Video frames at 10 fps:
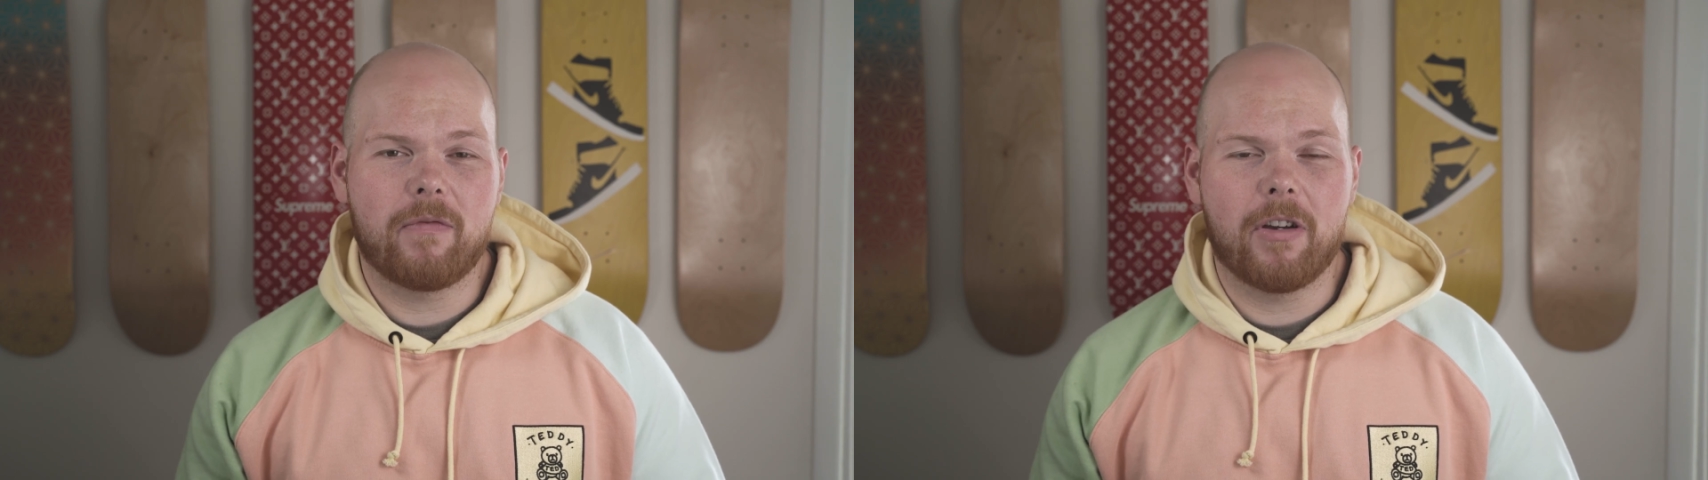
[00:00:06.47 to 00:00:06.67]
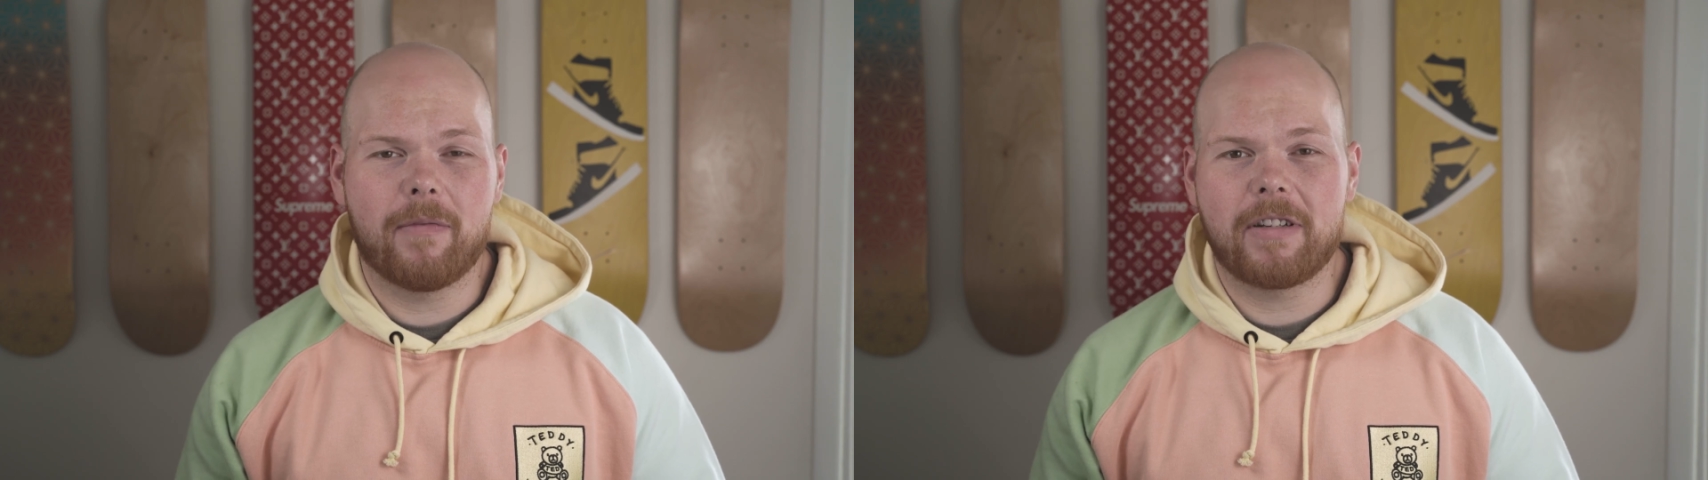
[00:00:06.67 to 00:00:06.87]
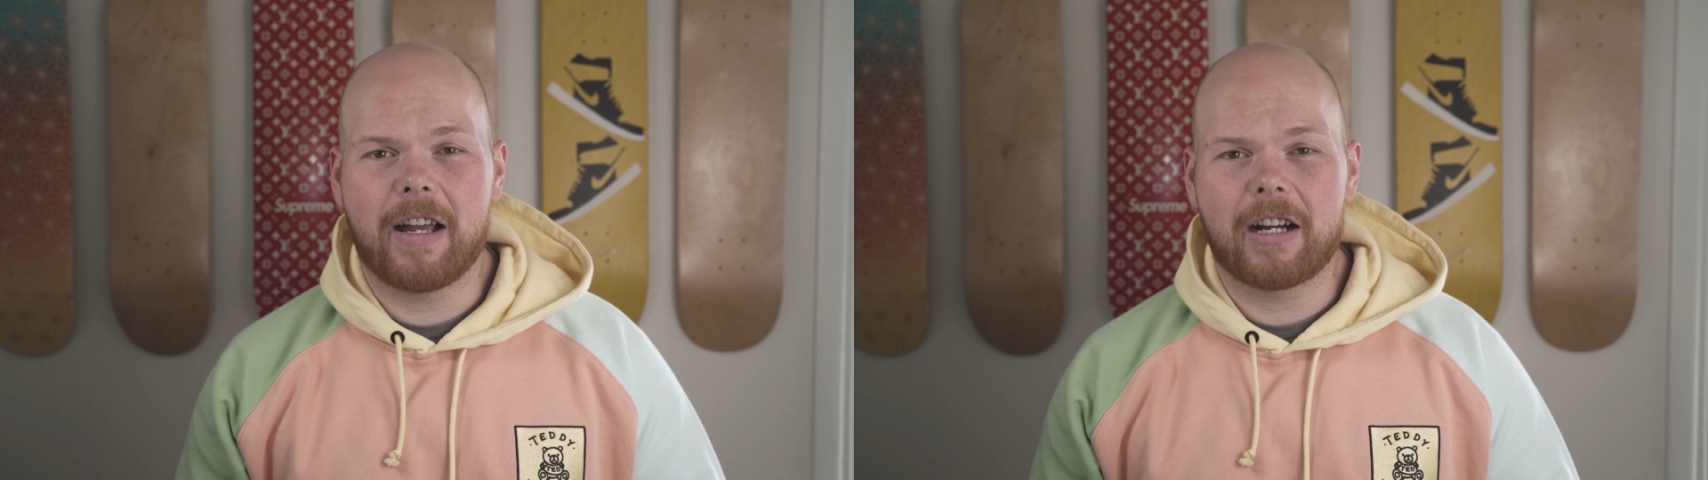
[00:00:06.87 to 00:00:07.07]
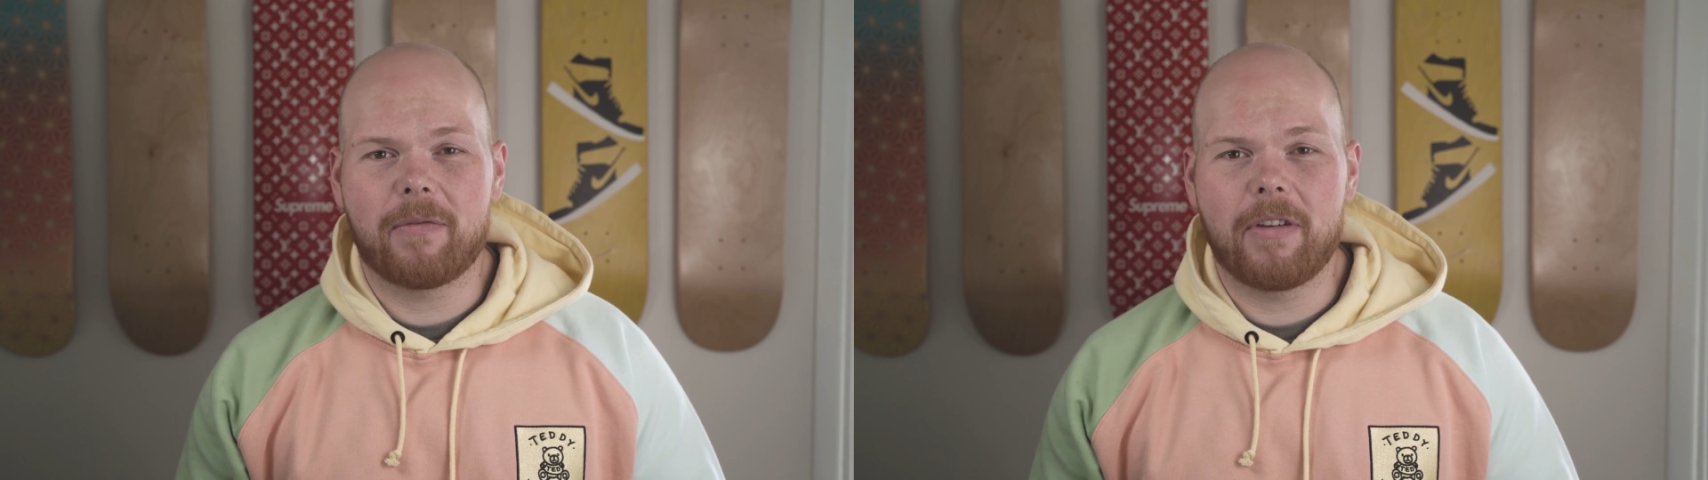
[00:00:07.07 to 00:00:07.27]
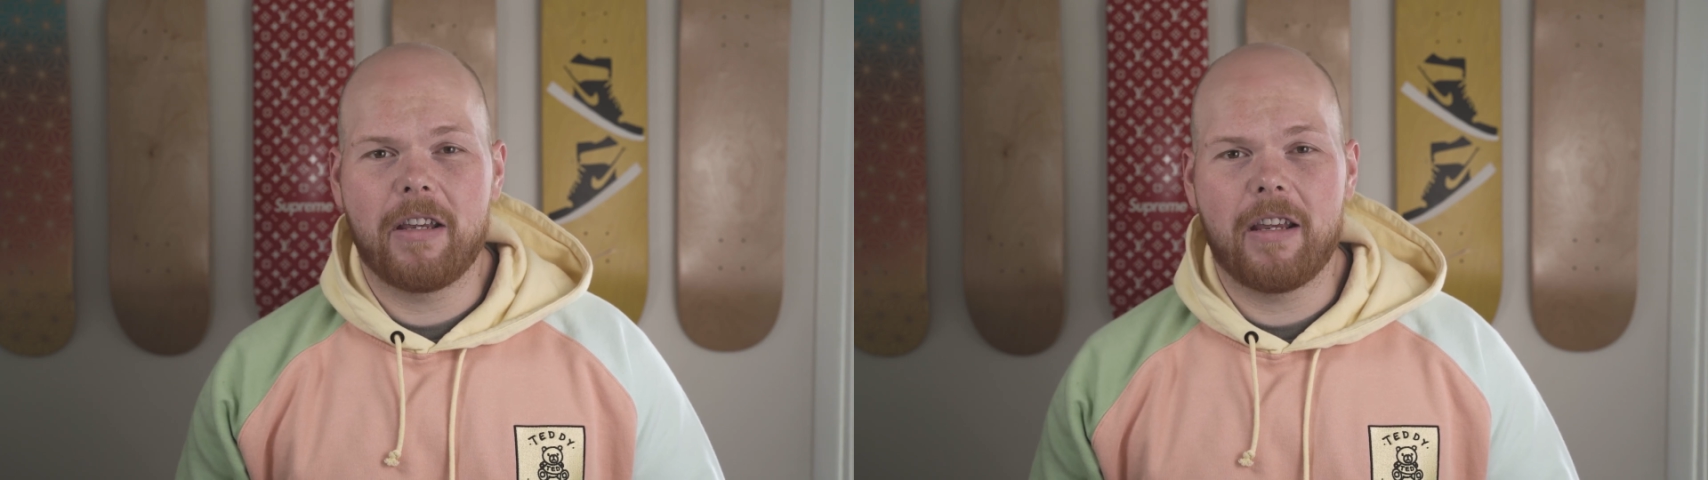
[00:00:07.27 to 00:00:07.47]
film
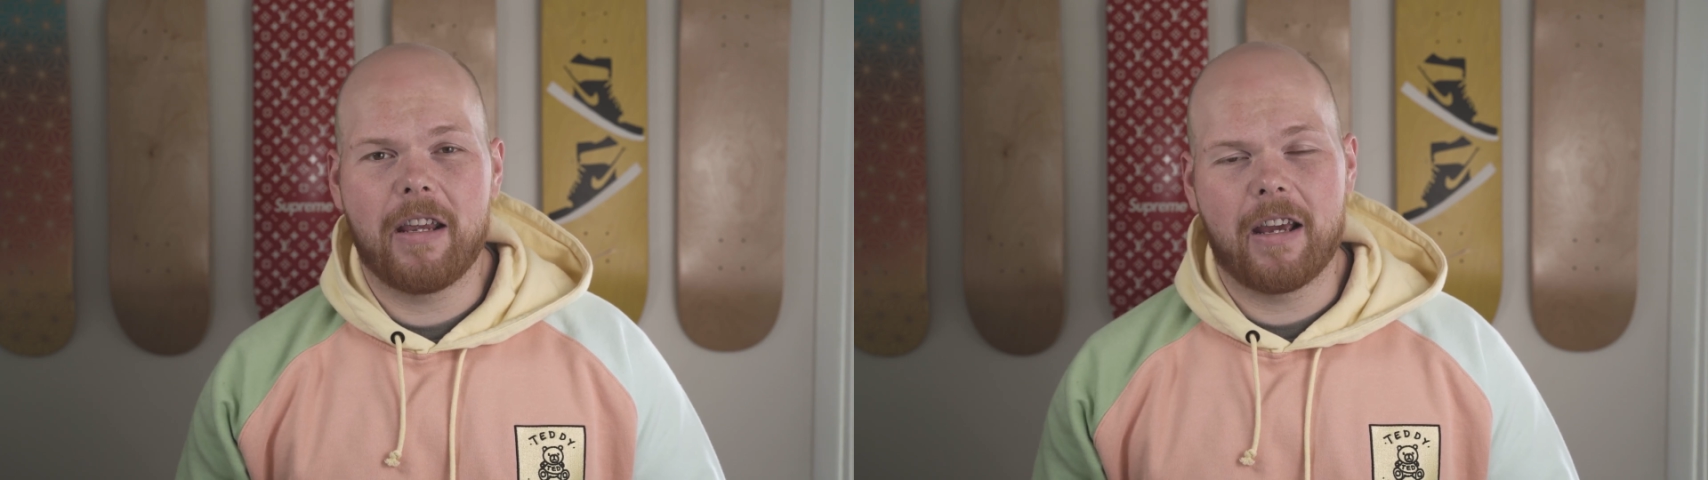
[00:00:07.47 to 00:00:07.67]
photography,